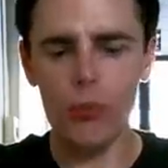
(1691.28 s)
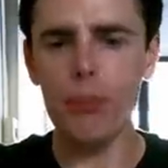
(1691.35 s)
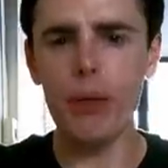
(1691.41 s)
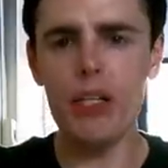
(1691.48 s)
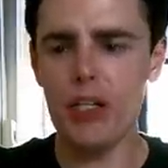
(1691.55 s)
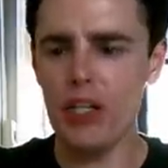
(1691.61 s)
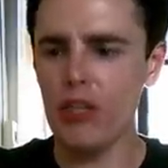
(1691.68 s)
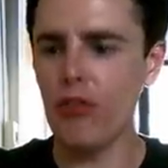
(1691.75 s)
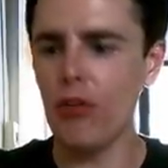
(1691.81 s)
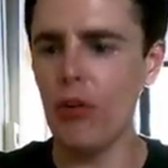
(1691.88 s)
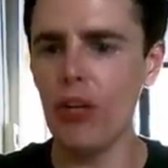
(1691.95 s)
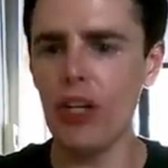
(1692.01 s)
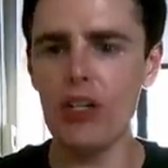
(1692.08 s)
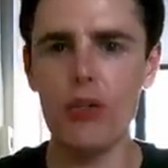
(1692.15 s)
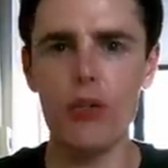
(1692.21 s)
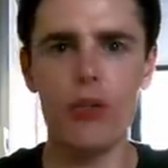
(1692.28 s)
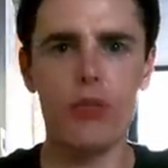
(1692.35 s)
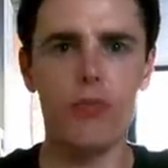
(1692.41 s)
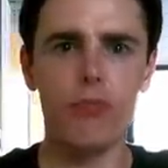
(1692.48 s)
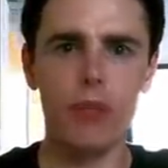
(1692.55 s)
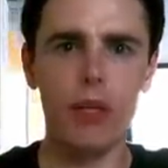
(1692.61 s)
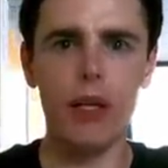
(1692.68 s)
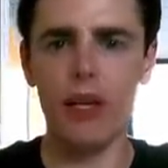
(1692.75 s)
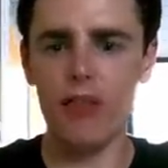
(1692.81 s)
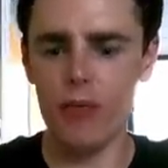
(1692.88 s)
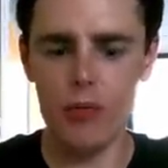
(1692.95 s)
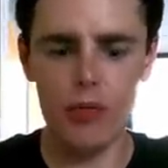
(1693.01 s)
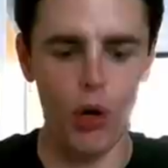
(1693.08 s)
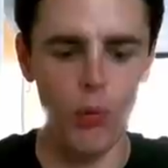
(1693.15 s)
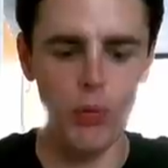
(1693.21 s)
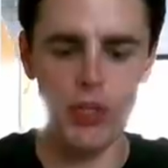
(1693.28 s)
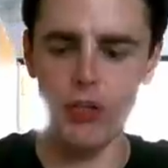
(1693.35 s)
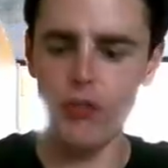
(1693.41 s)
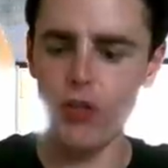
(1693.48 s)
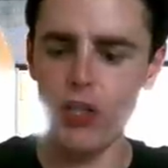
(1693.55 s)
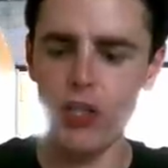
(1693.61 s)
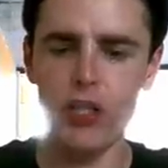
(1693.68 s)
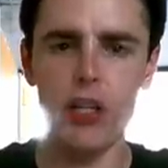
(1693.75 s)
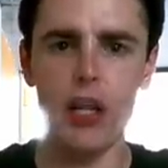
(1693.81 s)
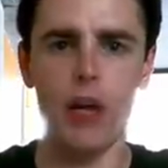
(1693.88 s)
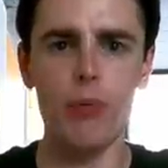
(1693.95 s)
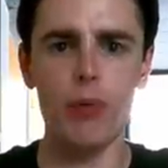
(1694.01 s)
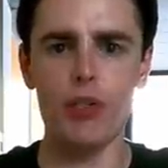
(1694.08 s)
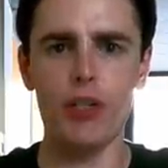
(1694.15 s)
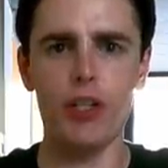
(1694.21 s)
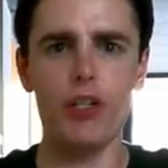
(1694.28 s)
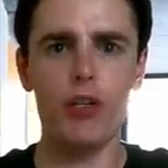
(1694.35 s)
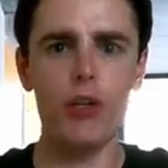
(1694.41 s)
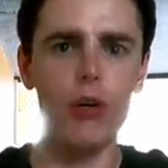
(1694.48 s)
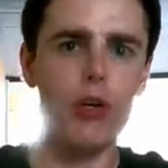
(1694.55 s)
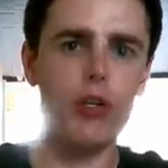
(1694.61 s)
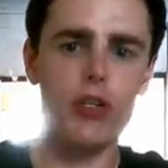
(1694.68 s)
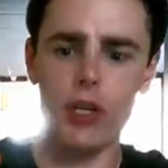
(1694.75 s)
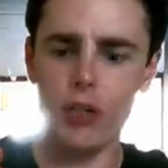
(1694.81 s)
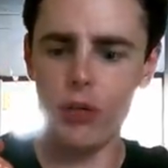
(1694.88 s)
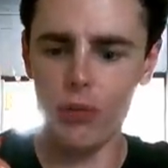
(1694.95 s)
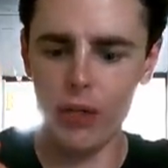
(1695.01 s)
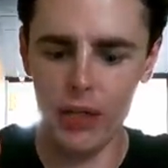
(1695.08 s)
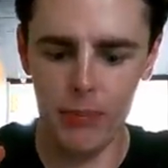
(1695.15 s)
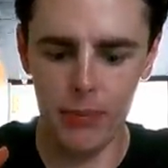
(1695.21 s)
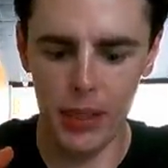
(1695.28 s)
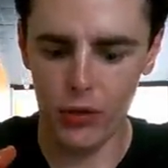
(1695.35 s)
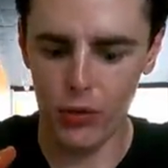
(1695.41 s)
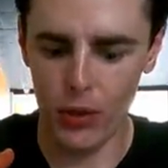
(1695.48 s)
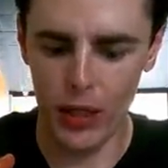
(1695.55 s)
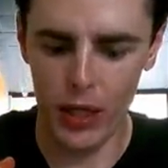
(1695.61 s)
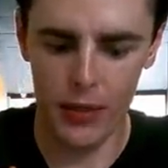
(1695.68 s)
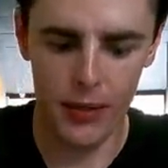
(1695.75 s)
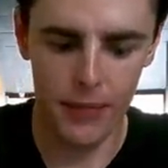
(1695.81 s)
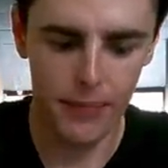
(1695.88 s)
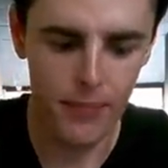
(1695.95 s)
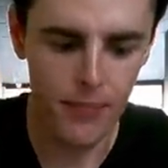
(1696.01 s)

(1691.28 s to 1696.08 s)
talk prices for all this because everyone's always interested in how much things cost. Hang on, I'll get the menu again.